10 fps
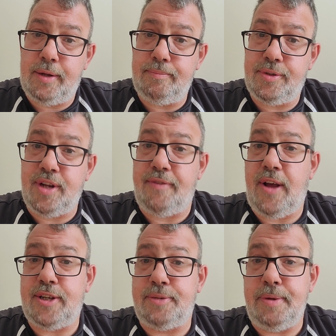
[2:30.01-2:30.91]
stuff
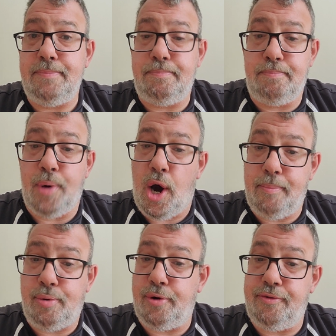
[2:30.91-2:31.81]
has to be
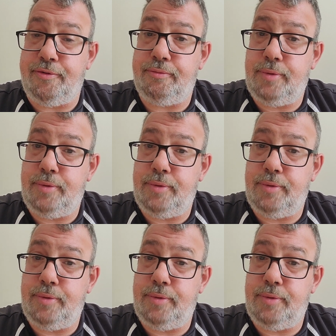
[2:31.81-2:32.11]
bomb-proof.